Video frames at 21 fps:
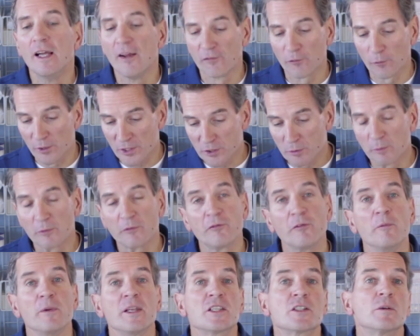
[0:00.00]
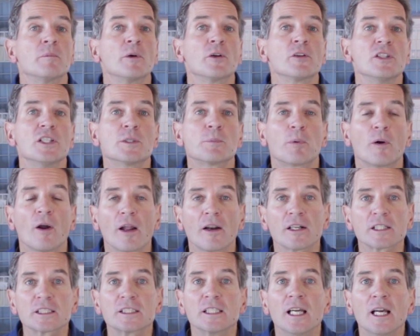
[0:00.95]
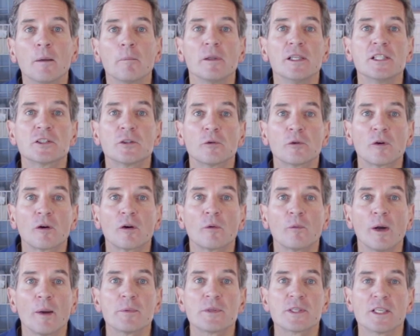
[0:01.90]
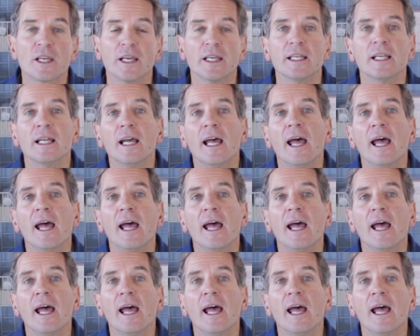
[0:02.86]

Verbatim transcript: If you want some information about these products, please go to our website